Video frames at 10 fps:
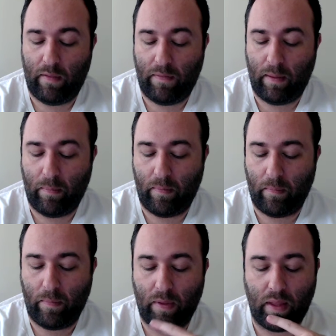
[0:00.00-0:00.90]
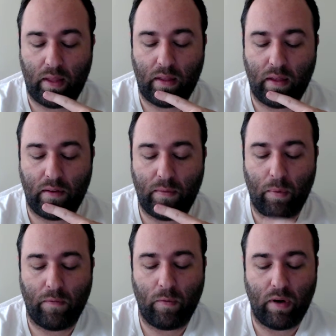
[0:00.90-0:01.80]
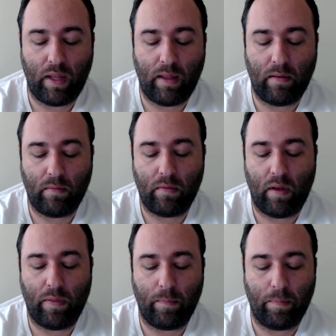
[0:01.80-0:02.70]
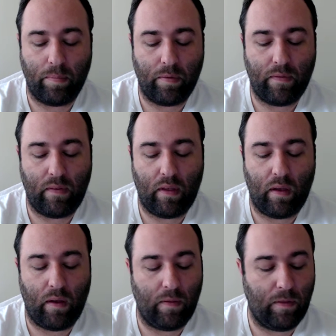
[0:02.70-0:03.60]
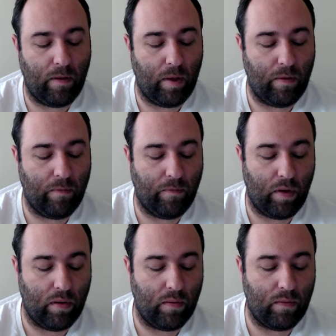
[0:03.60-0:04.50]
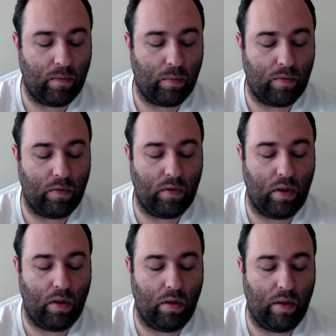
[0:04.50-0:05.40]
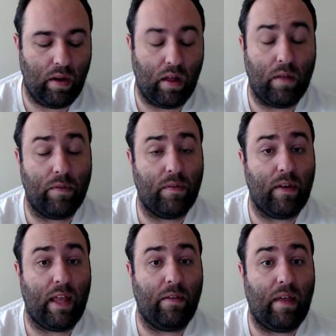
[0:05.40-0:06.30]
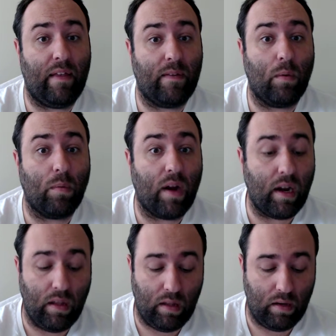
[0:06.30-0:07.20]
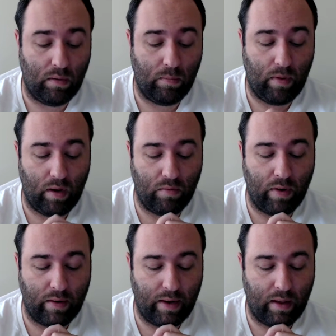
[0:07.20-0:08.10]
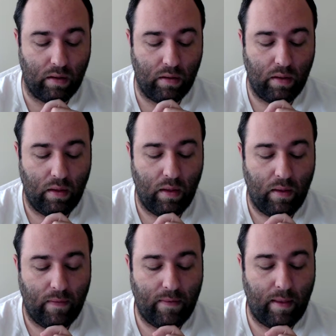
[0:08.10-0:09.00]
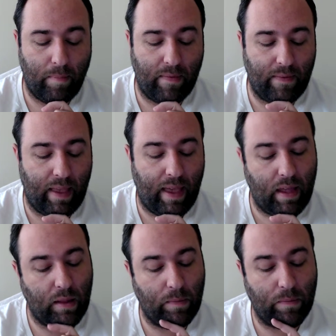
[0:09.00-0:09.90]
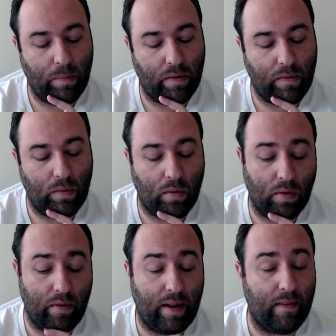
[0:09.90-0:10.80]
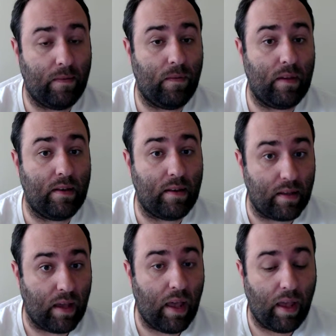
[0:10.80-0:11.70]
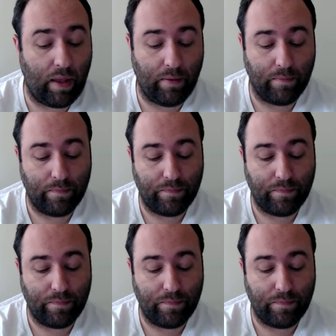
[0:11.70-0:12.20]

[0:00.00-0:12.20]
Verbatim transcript: And then we cut to where forty other percent of the votes were still in Oliver's name as a write-in when dropped out. So Miz Adams wants Laurel as the D A.